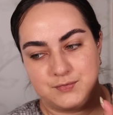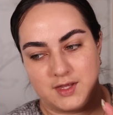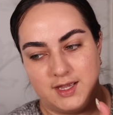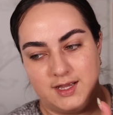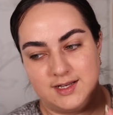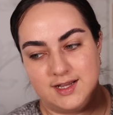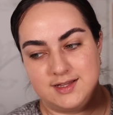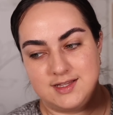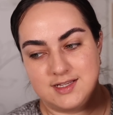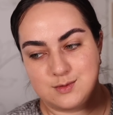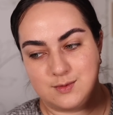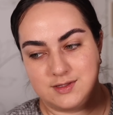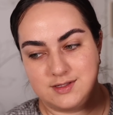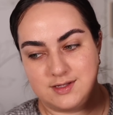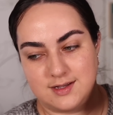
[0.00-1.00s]
And this
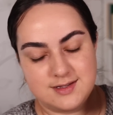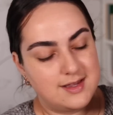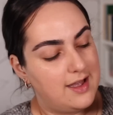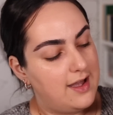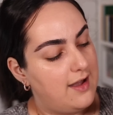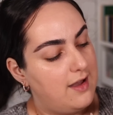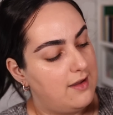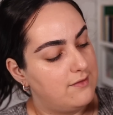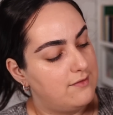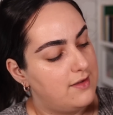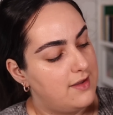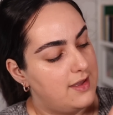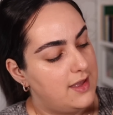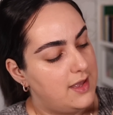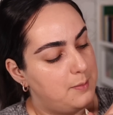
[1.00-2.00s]
one does have
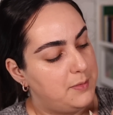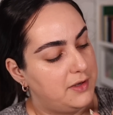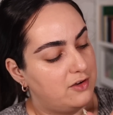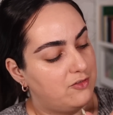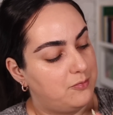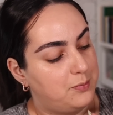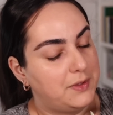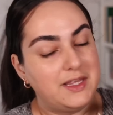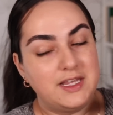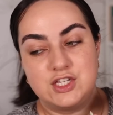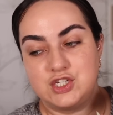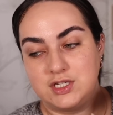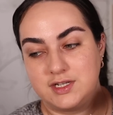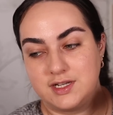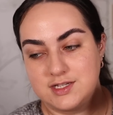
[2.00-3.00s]
a bit of
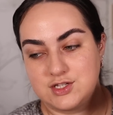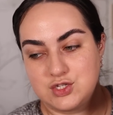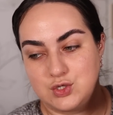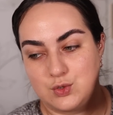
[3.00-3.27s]
peachiness